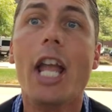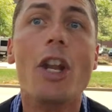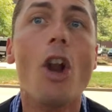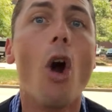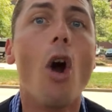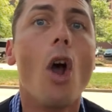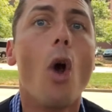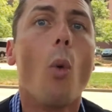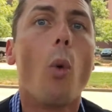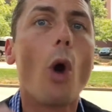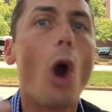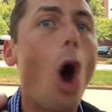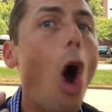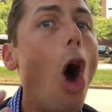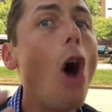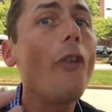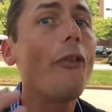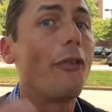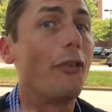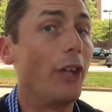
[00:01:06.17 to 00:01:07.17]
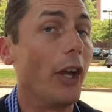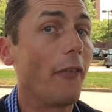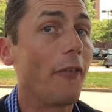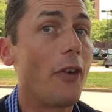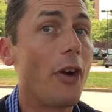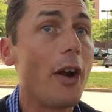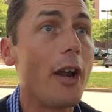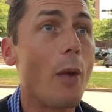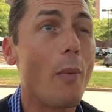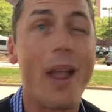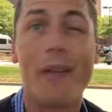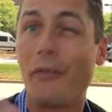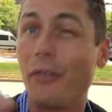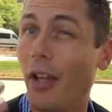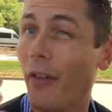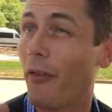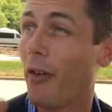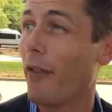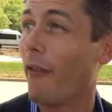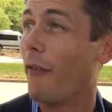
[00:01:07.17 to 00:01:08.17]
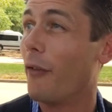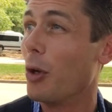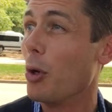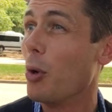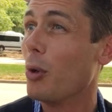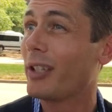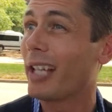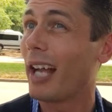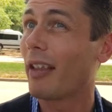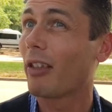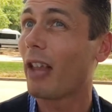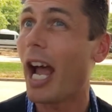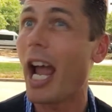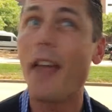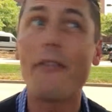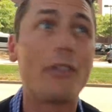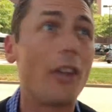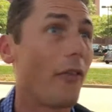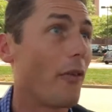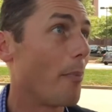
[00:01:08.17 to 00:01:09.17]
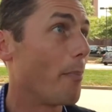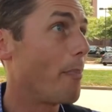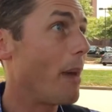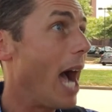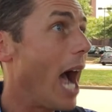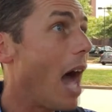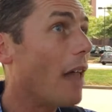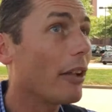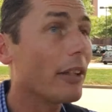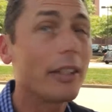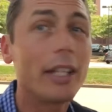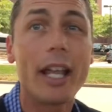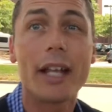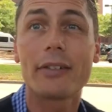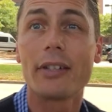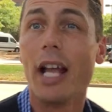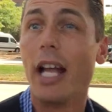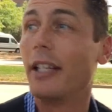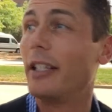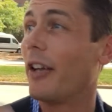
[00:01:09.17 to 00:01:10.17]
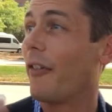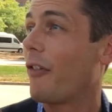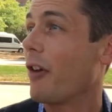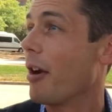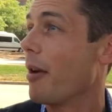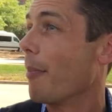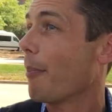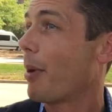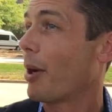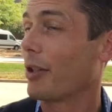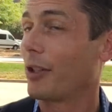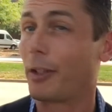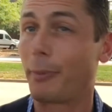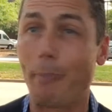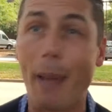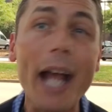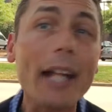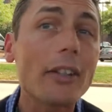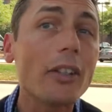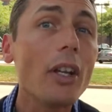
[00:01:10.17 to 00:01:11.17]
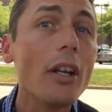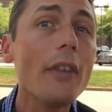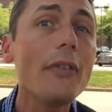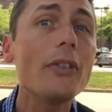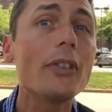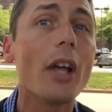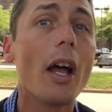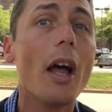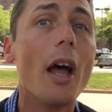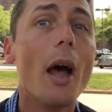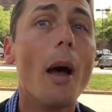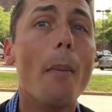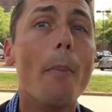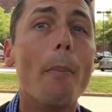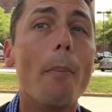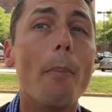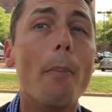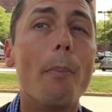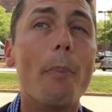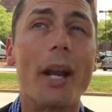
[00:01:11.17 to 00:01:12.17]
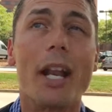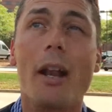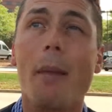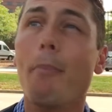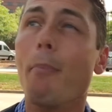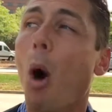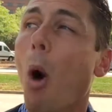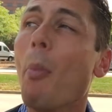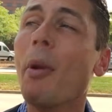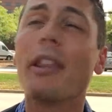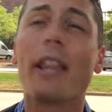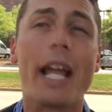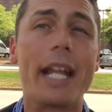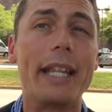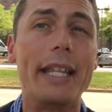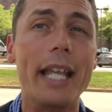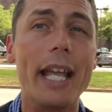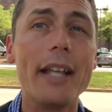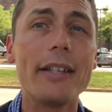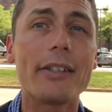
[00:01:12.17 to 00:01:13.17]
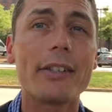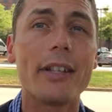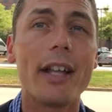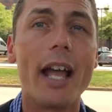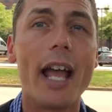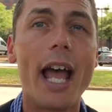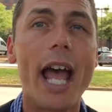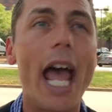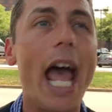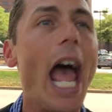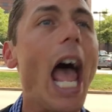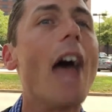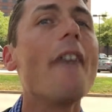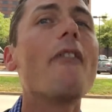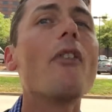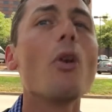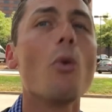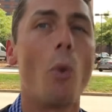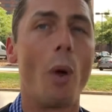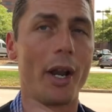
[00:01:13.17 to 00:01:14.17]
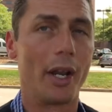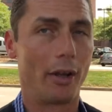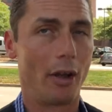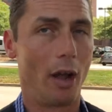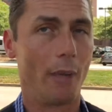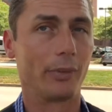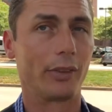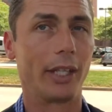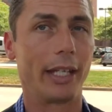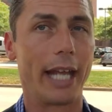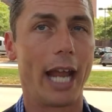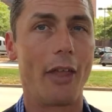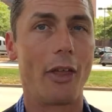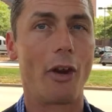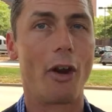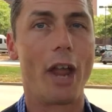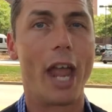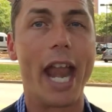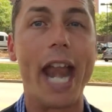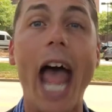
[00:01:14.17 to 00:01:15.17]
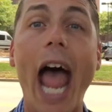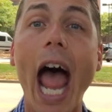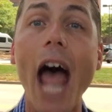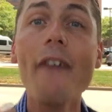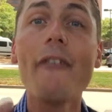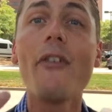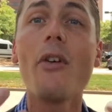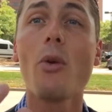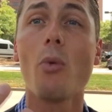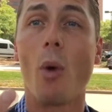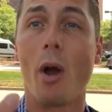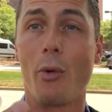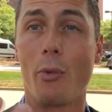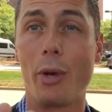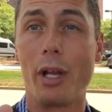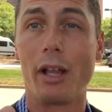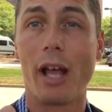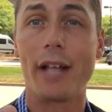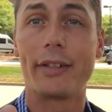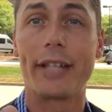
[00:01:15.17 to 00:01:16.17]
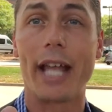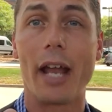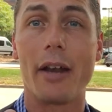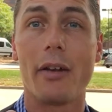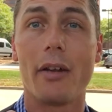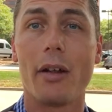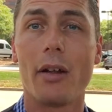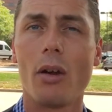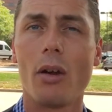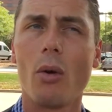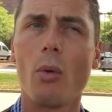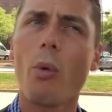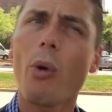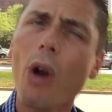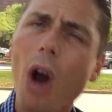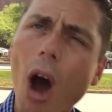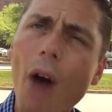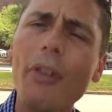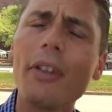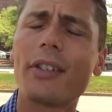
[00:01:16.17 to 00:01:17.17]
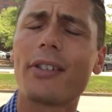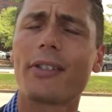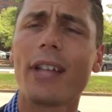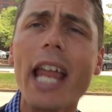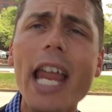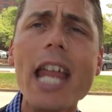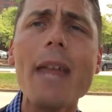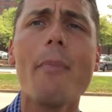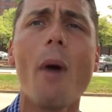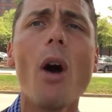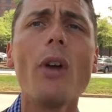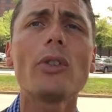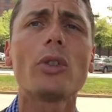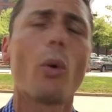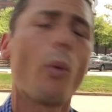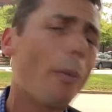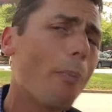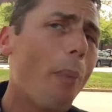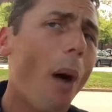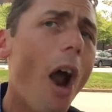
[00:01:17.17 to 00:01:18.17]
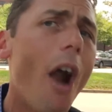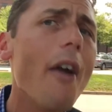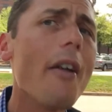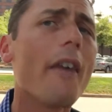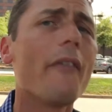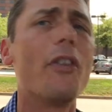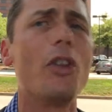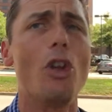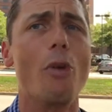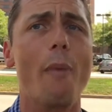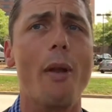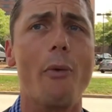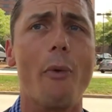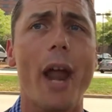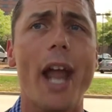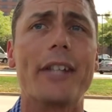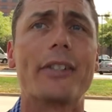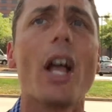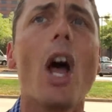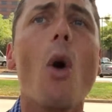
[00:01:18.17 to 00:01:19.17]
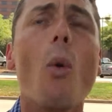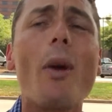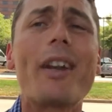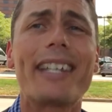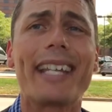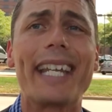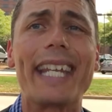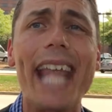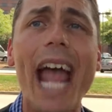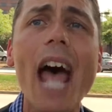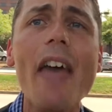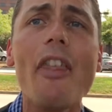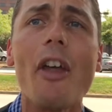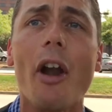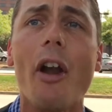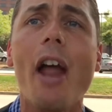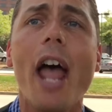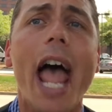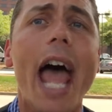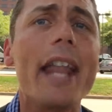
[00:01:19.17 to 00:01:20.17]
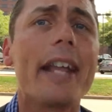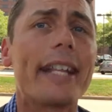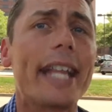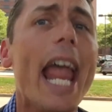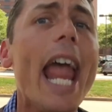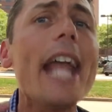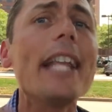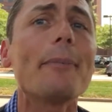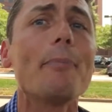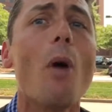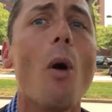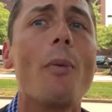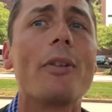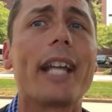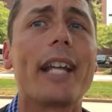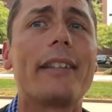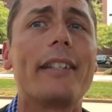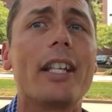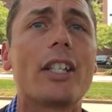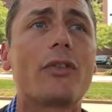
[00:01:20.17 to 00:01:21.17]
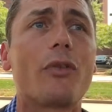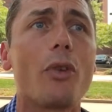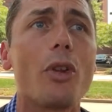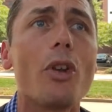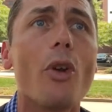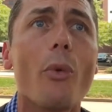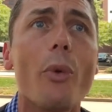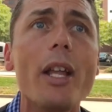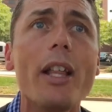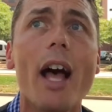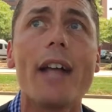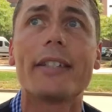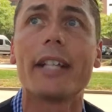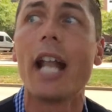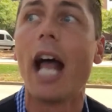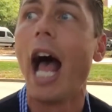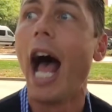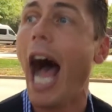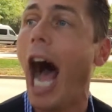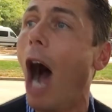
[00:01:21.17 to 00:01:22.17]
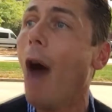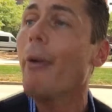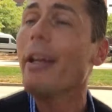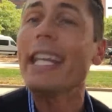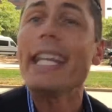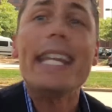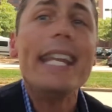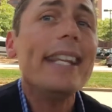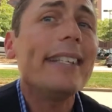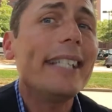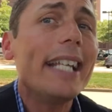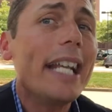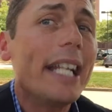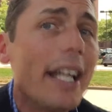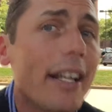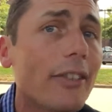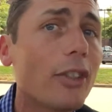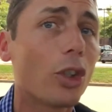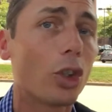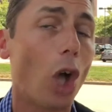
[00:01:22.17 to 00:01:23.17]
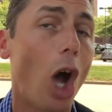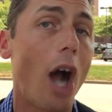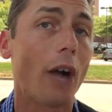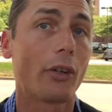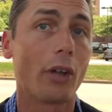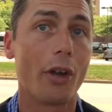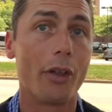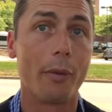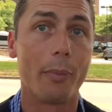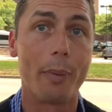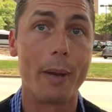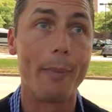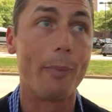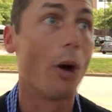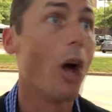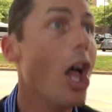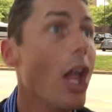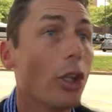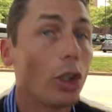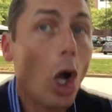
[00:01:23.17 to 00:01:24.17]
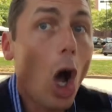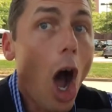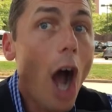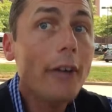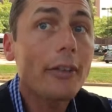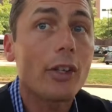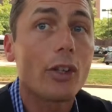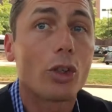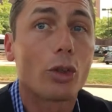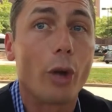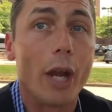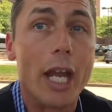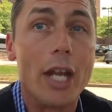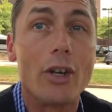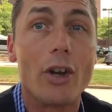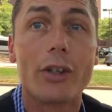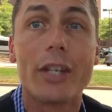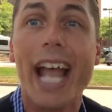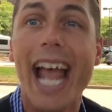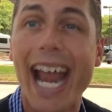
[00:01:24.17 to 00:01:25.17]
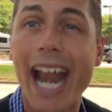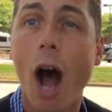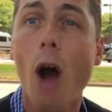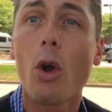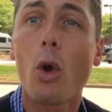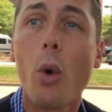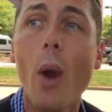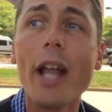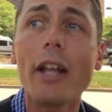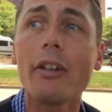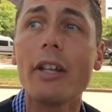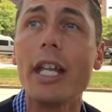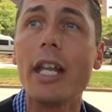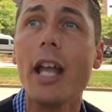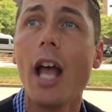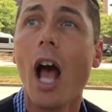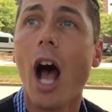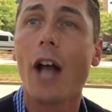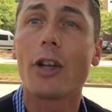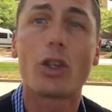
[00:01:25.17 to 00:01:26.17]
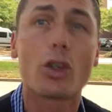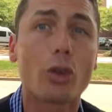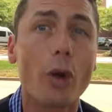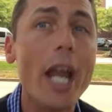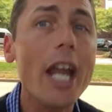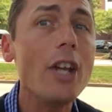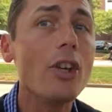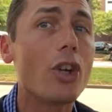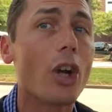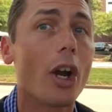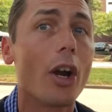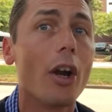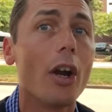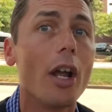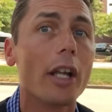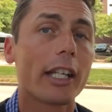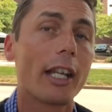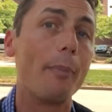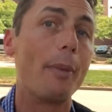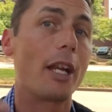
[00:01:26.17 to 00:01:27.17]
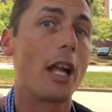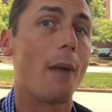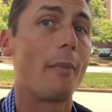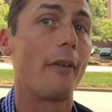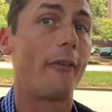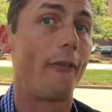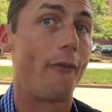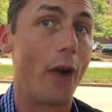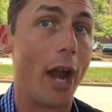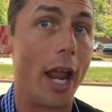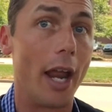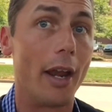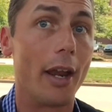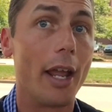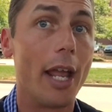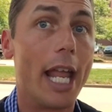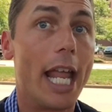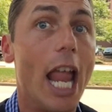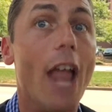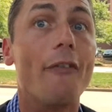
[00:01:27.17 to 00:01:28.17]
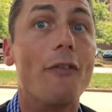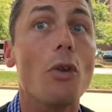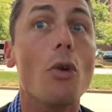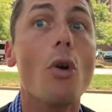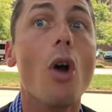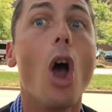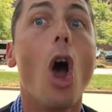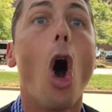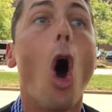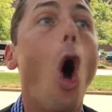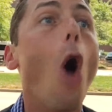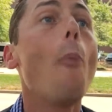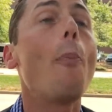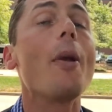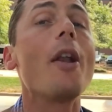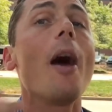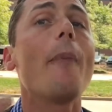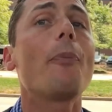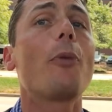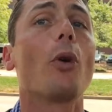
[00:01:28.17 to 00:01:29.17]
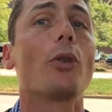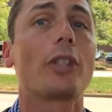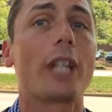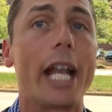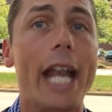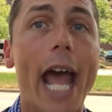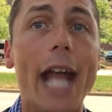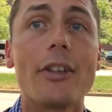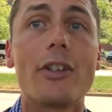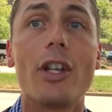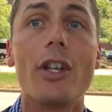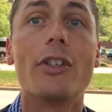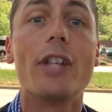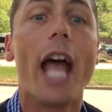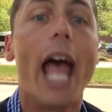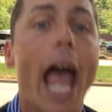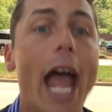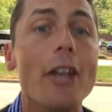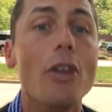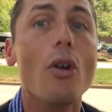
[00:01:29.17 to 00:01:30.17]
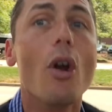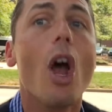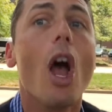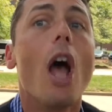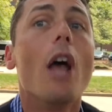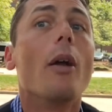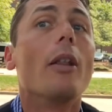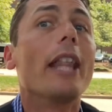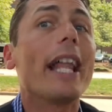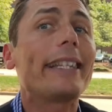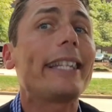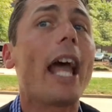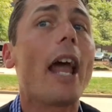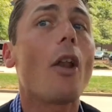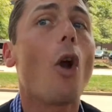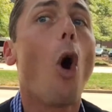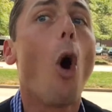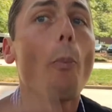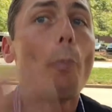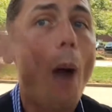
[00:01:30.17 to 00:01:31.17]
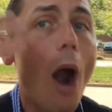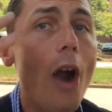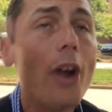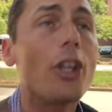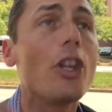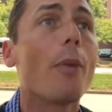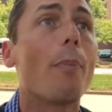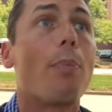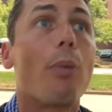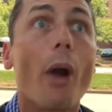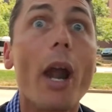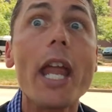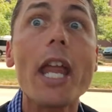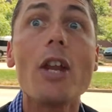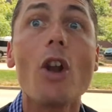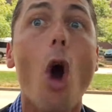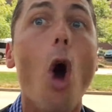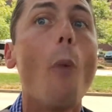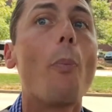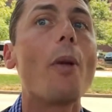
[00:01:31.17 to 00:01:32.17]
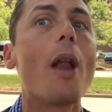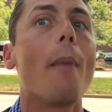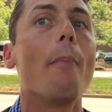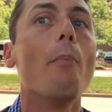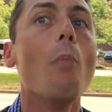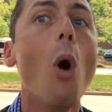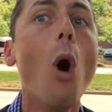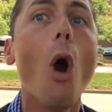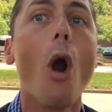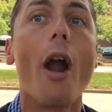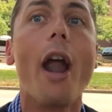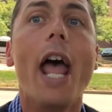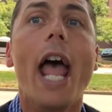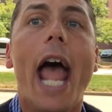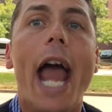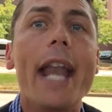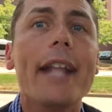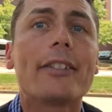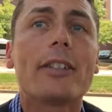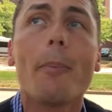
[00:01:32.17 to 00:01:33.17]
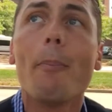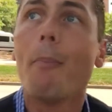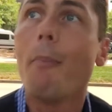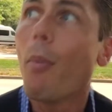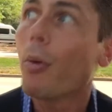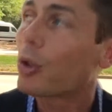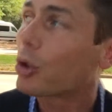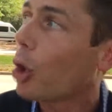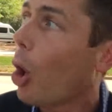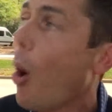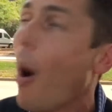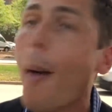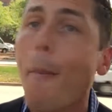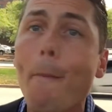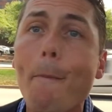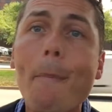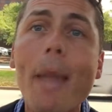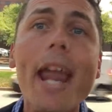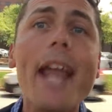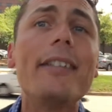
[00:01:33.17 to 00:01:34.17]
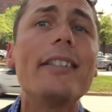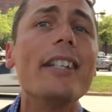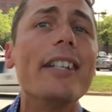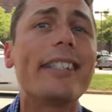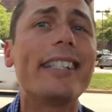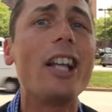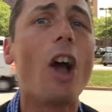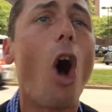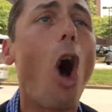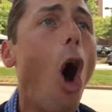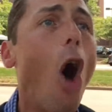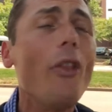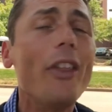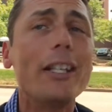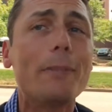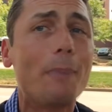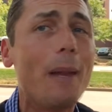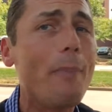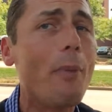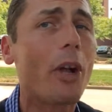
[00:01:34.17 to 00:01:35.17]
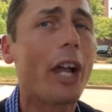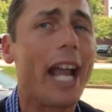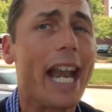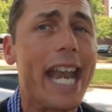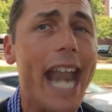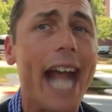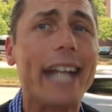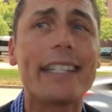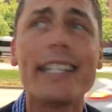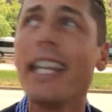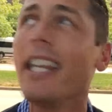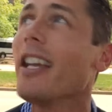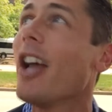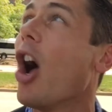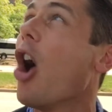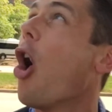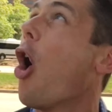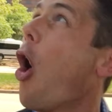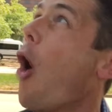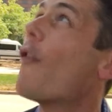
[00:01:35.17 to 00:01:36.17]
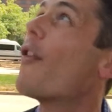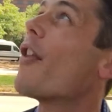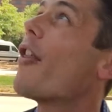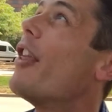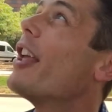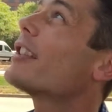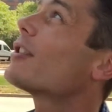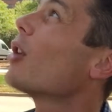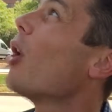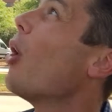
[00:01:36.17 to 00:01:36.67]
You know, we're all different. And we have different views on life, different politics, different perspectives. But in a moment like this, everyone comes together and everyone realizes that we're all the same also. We're part of the human race. We're together. And it takes moments like this for you to realize that how easy it is to talk to other people, talk to strangers, and how quickly a stranger can become a friend if you open up those connections and you let that part of your brain open up more. And it's so amazing to see all these people connecting over this